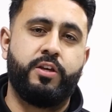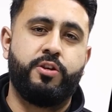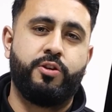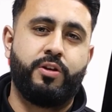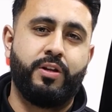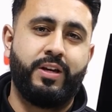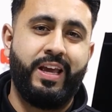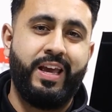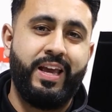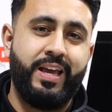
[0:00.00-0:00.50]
you
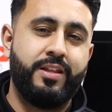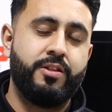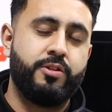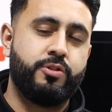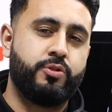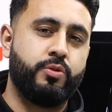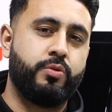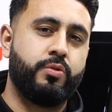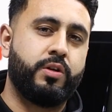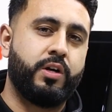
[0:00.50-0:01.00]
could hear the
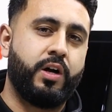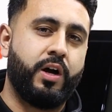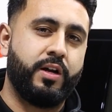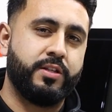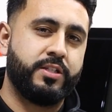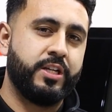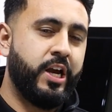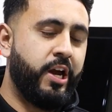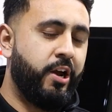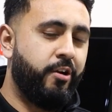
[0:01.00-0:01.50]
door
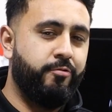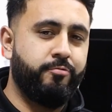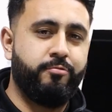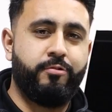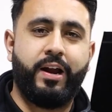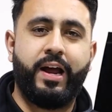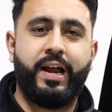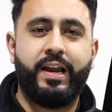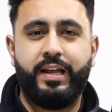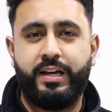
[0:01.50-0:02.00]
cards
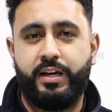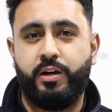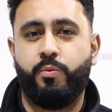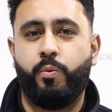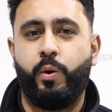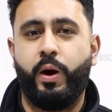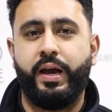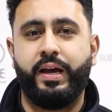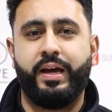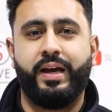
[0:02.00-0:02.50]
rattling
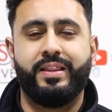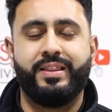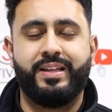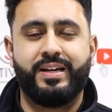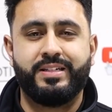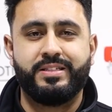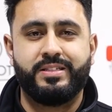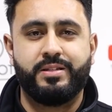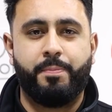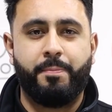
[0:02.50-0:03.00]
away, and
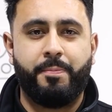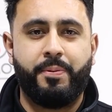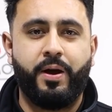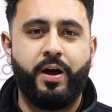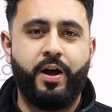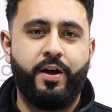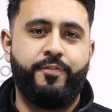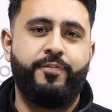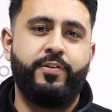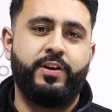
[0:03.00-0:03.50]
that is a
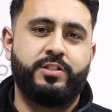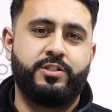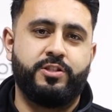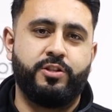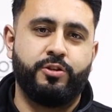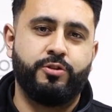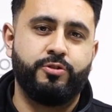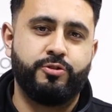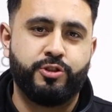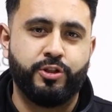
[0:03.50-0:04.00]
perfect
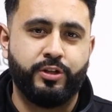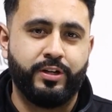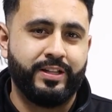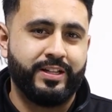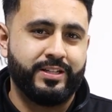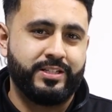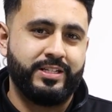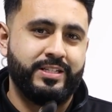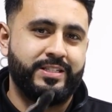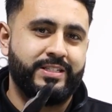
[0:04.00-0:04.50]
solution, and
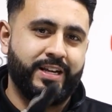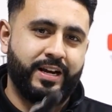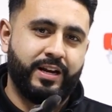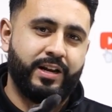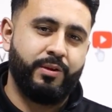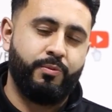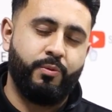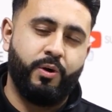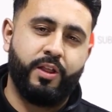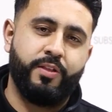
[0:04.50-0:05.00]
that's
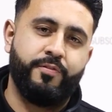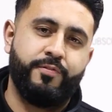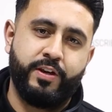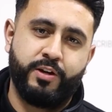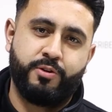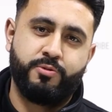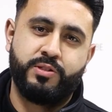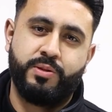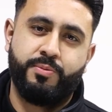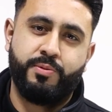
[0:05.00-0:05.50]
exactly why the
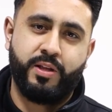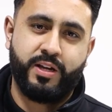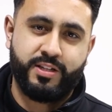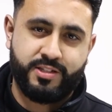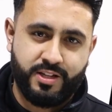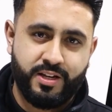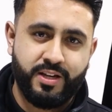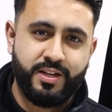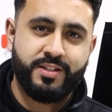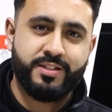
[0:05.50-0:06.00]
vehicle's in with
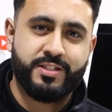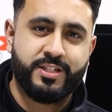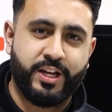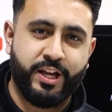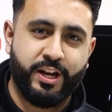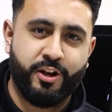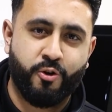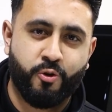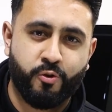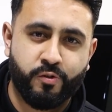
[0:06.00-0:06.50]
us, to
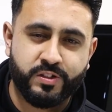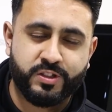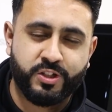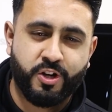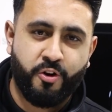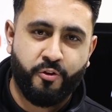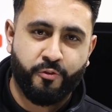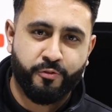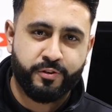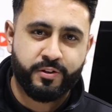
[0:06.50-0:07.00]
get it all
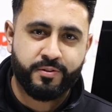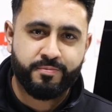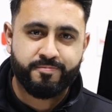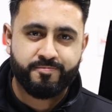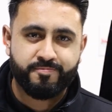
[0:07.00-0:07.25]
resolved.